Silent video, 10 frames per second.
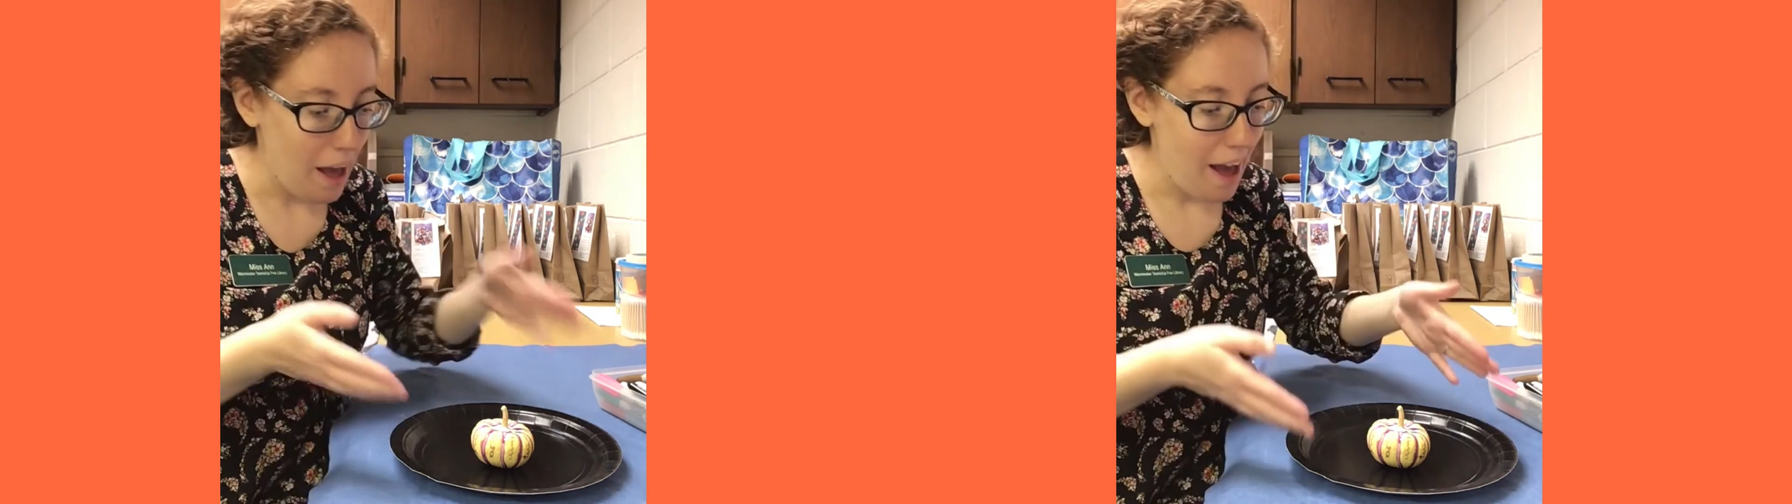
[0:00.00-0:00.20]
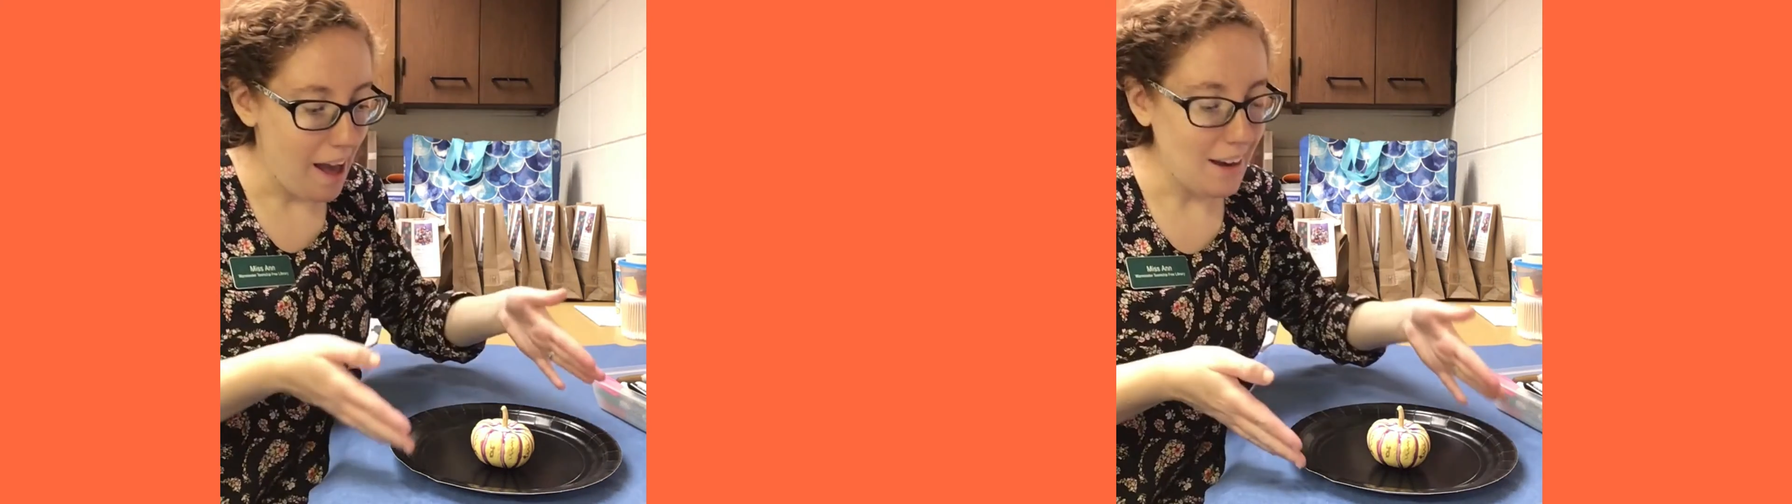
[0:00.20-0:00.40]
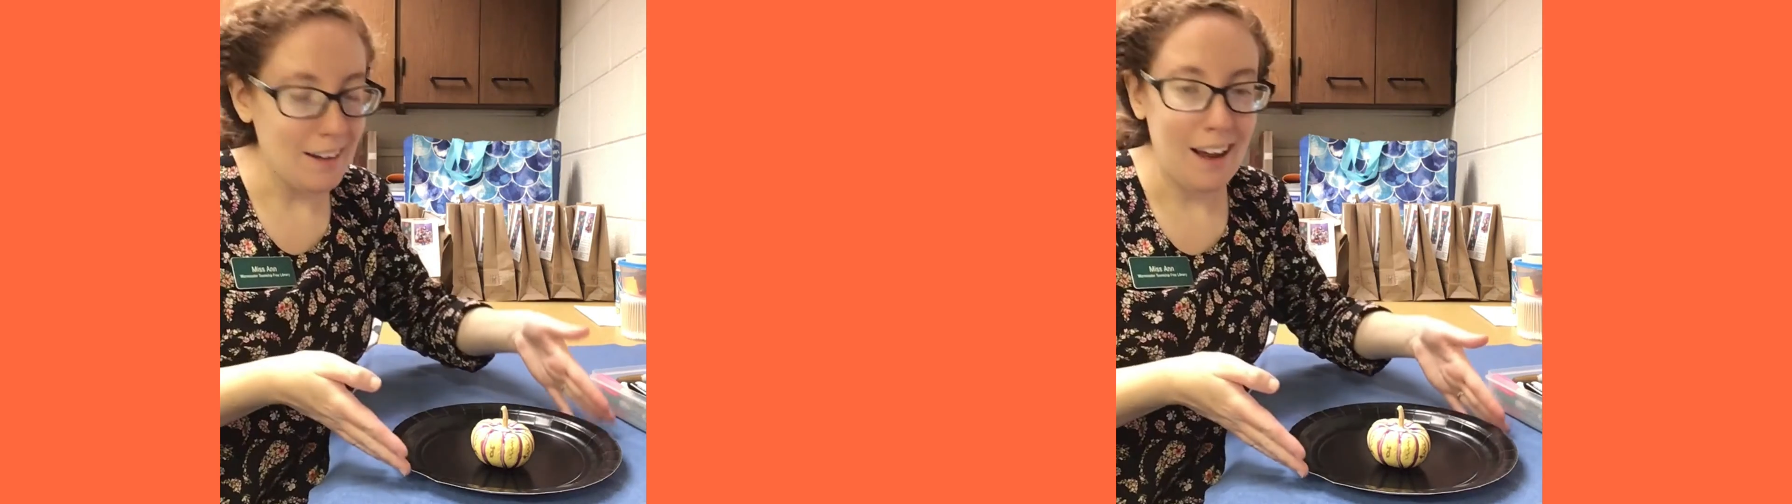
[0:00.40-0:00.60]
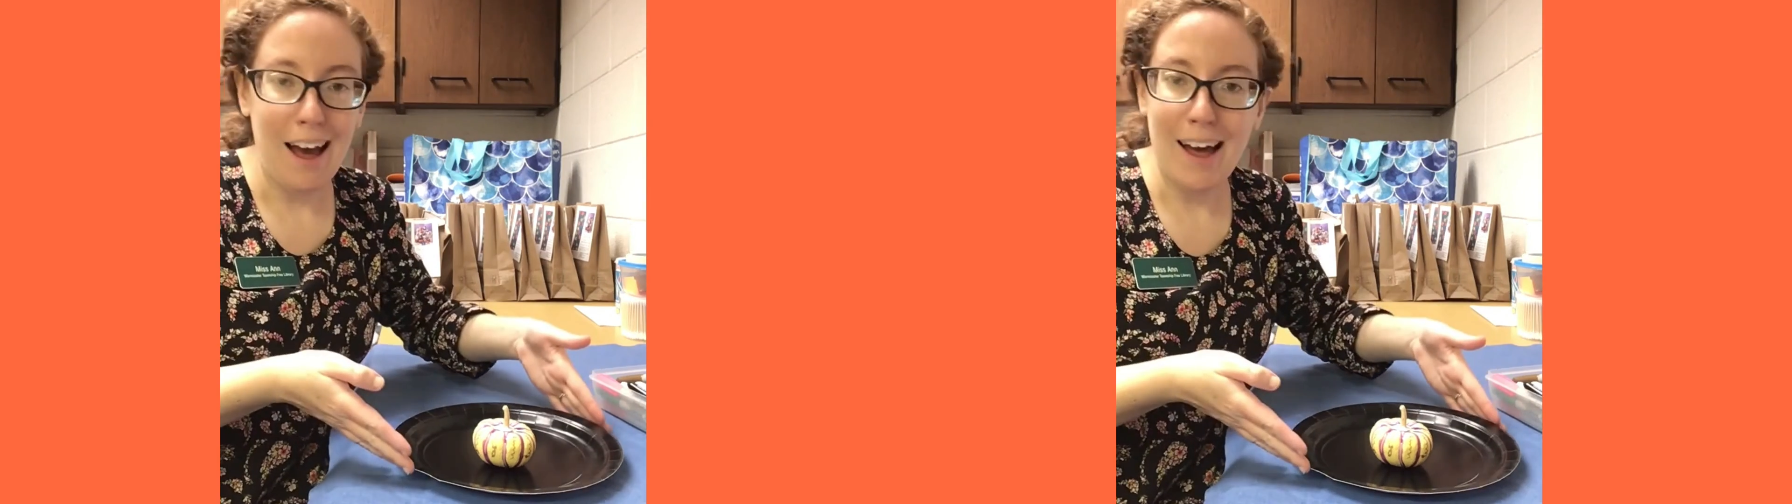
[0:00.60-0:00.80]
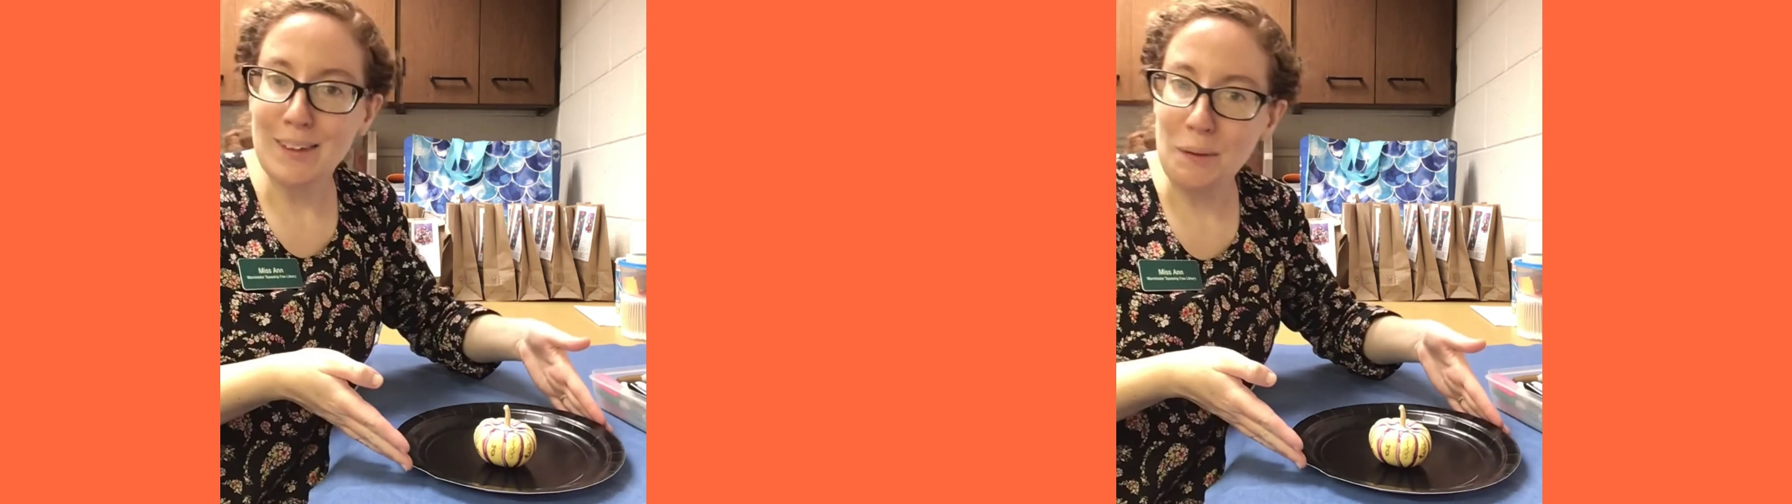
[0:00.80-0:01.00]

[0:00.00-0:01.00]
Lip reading: And as